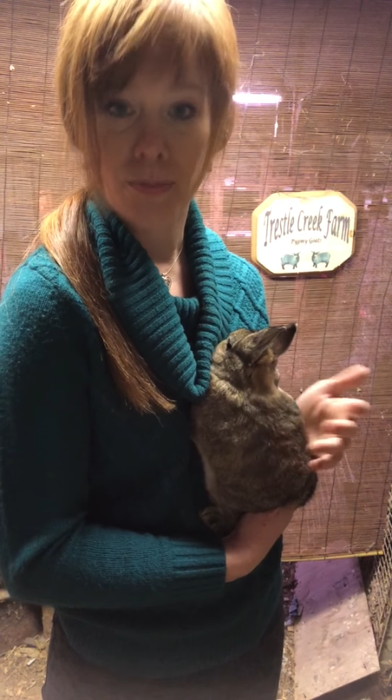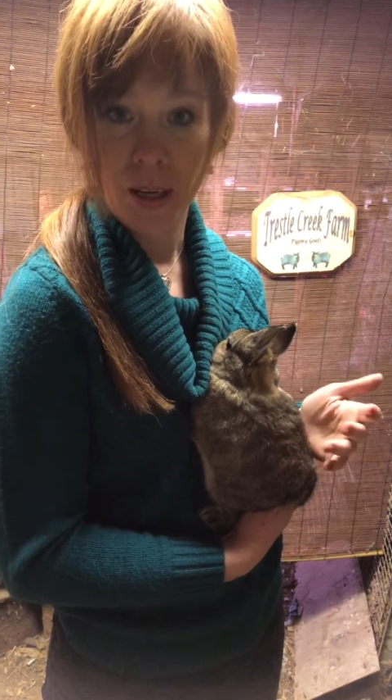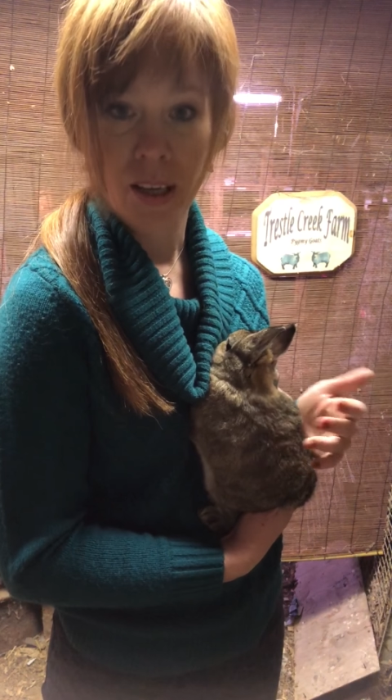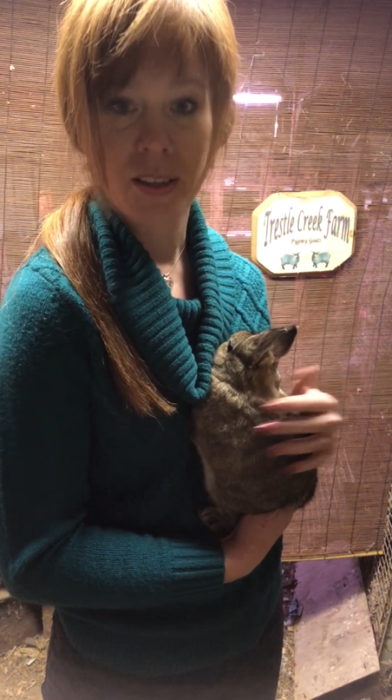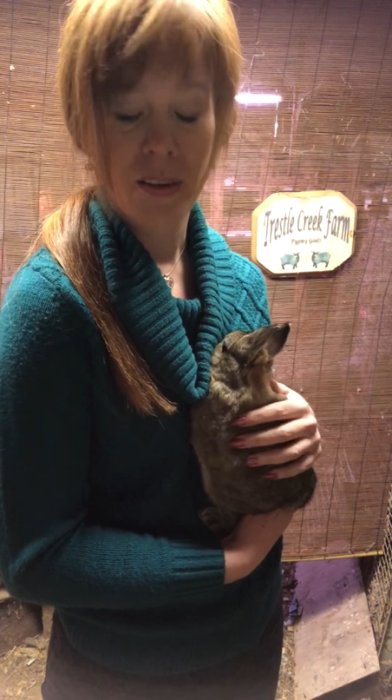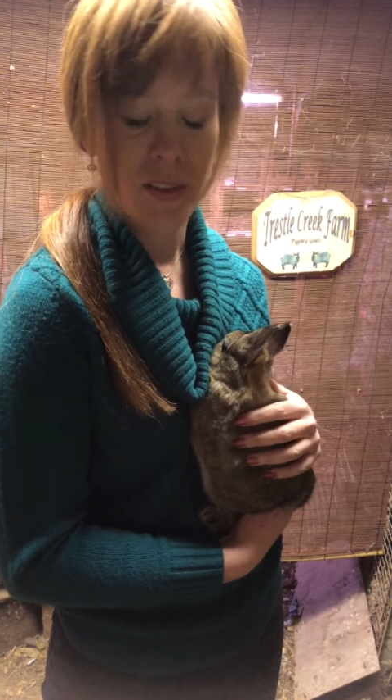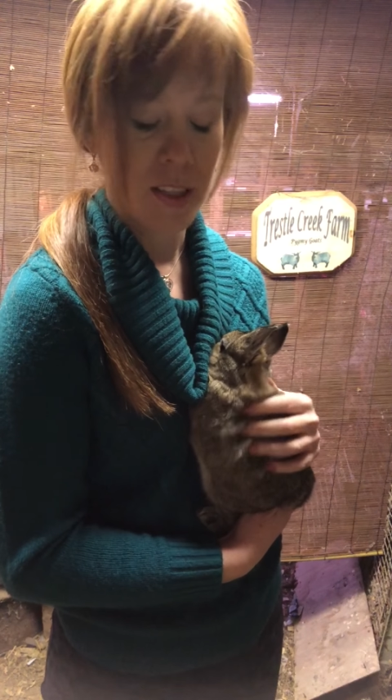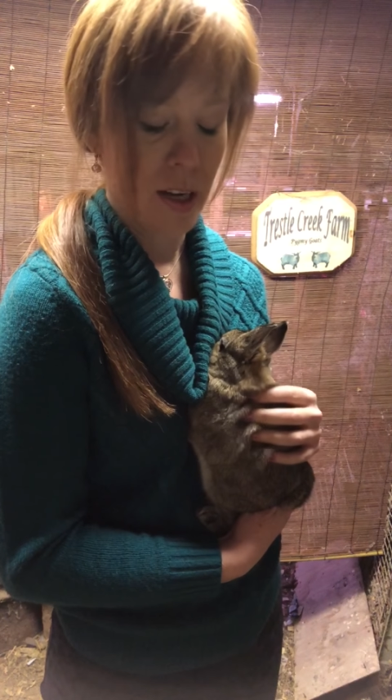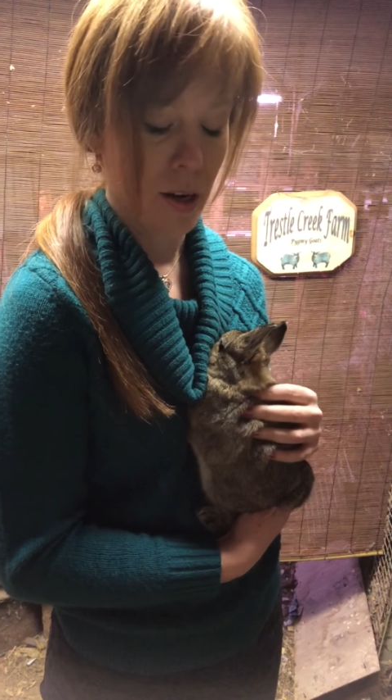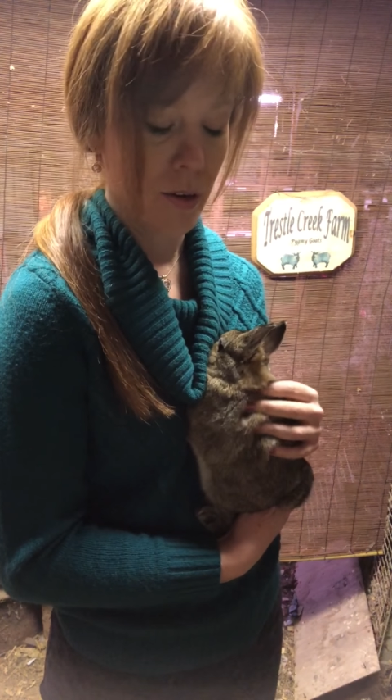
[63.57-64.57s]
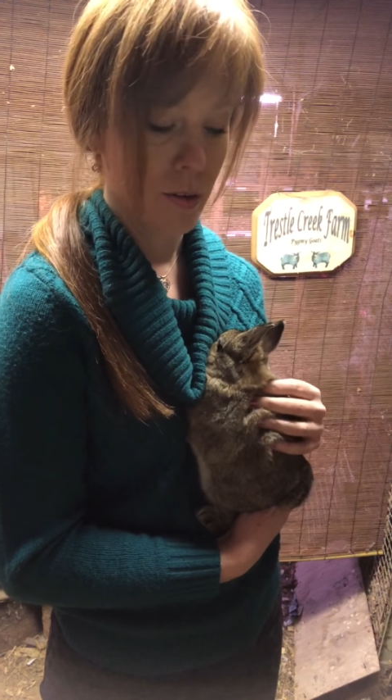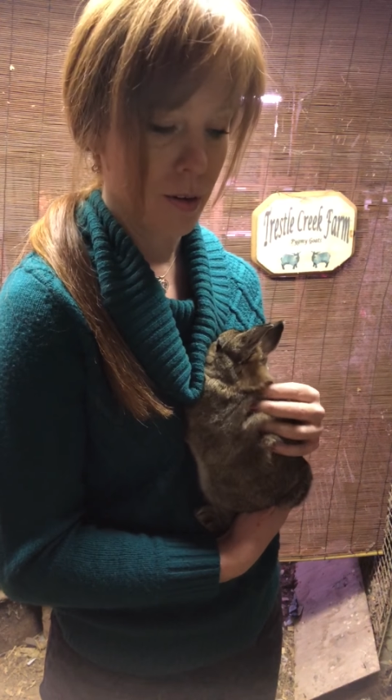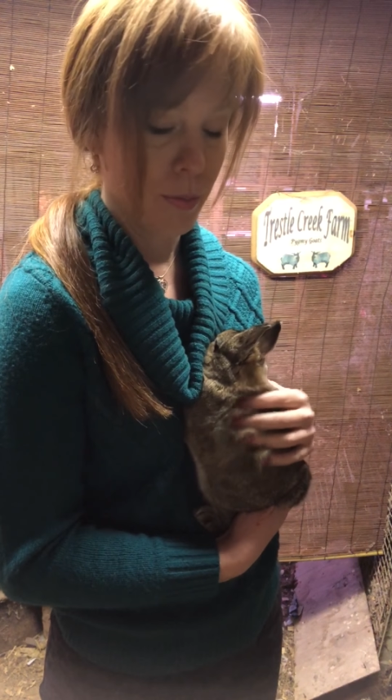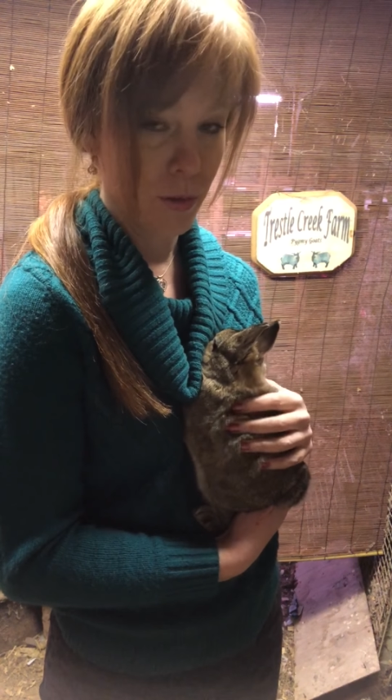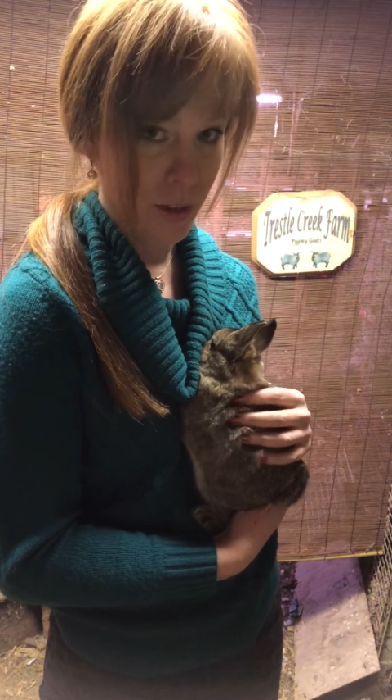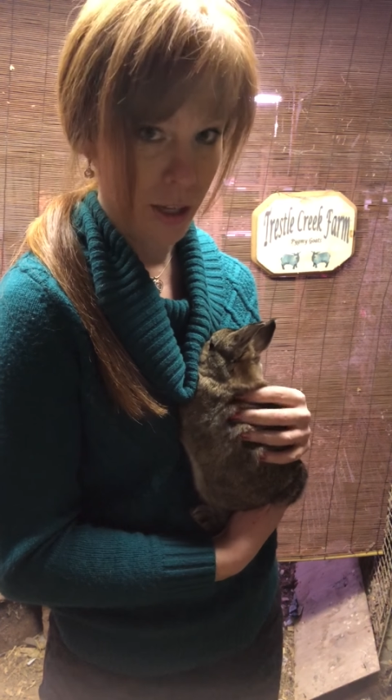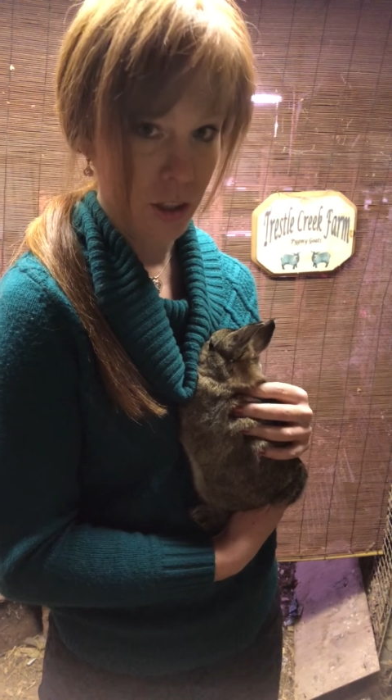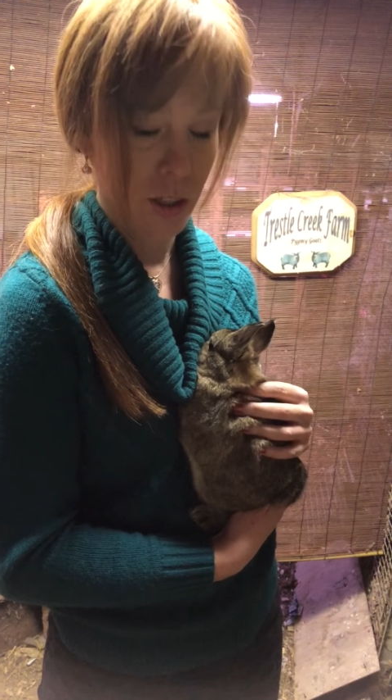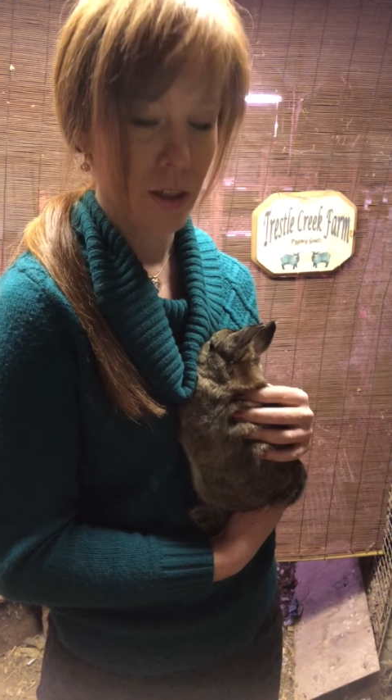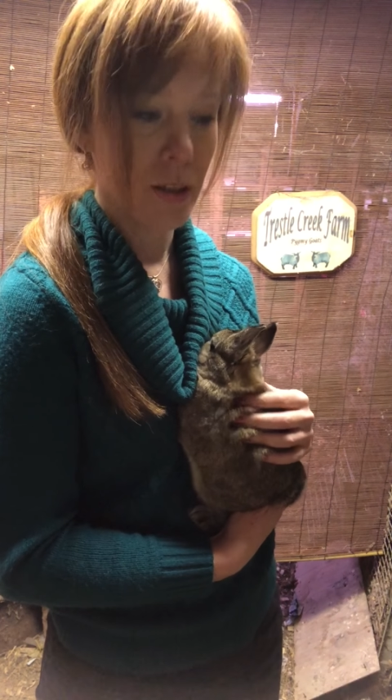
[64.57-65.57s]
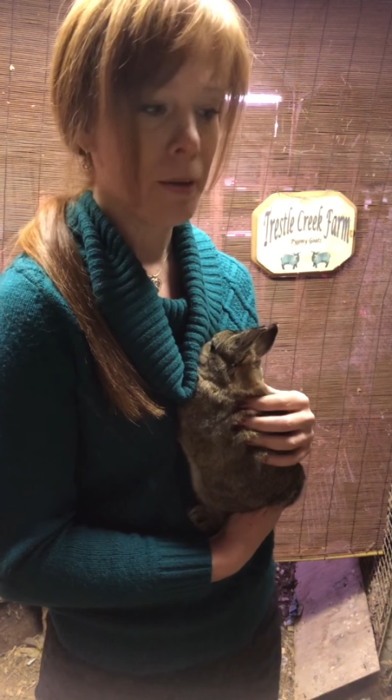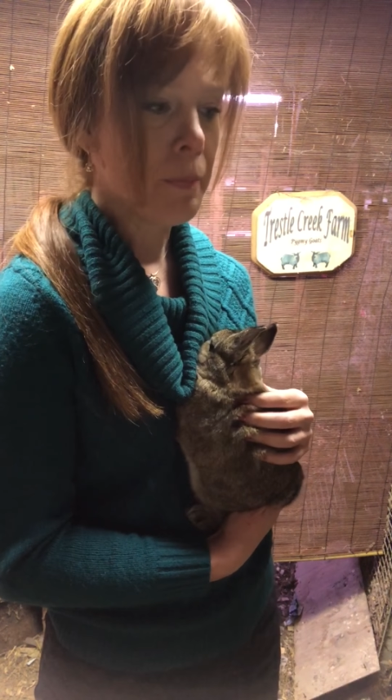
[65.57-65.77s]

because I have a standard of perfection